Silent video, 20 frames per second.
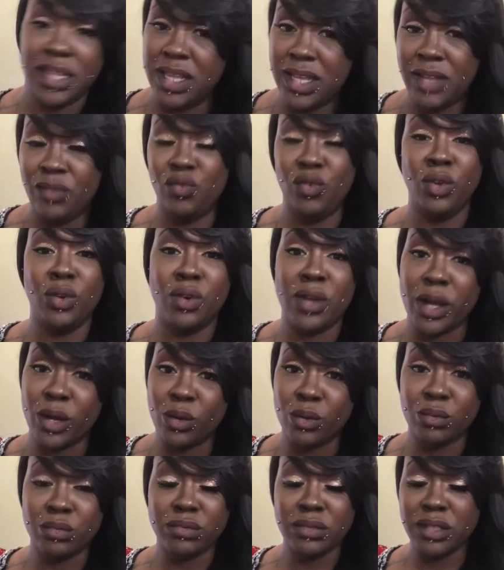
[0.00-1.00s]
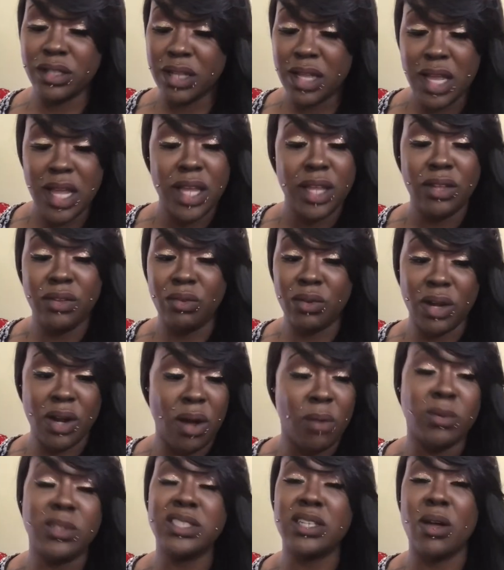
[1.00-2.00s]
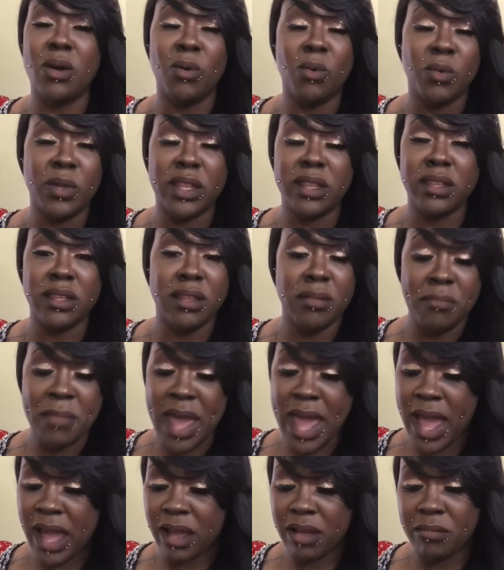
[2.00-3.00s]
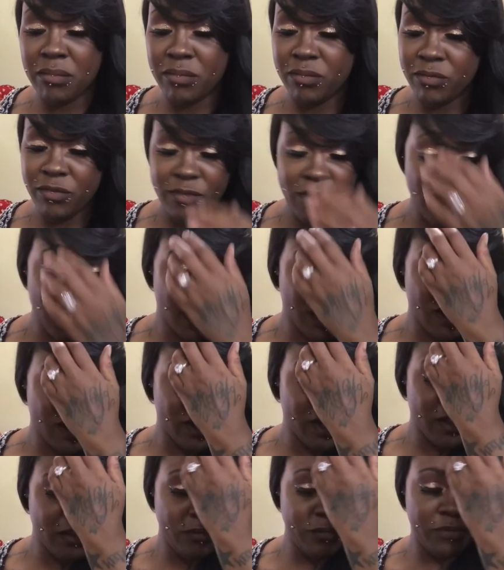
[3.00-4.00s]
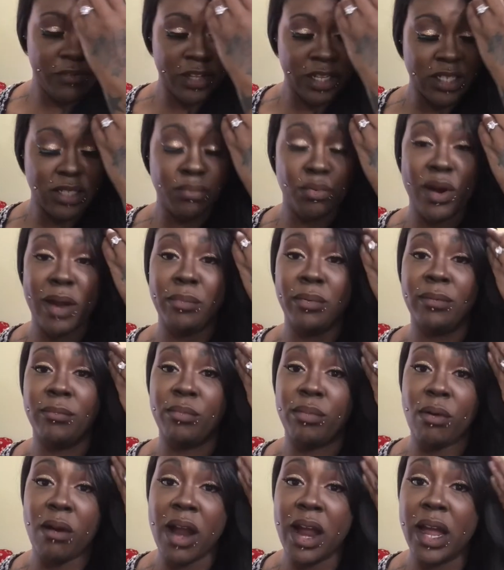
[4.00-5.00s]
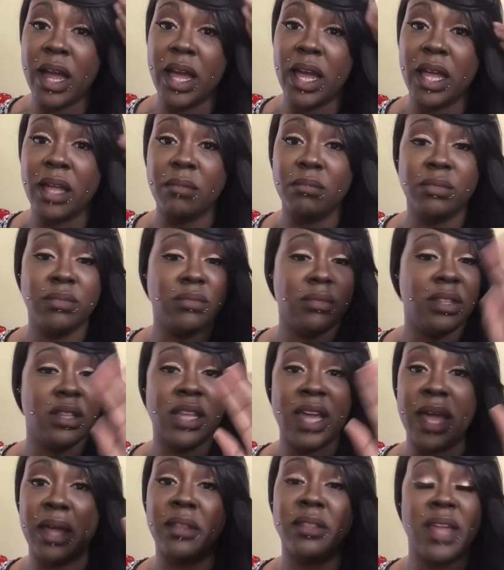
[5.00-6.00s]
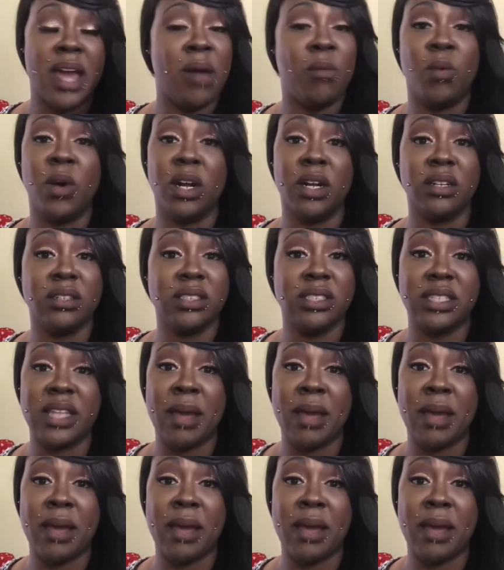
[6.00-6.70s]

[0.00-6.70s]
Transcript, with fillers: If you don't, you can always go with the MAC uh, Fix Prep and Prime that that works.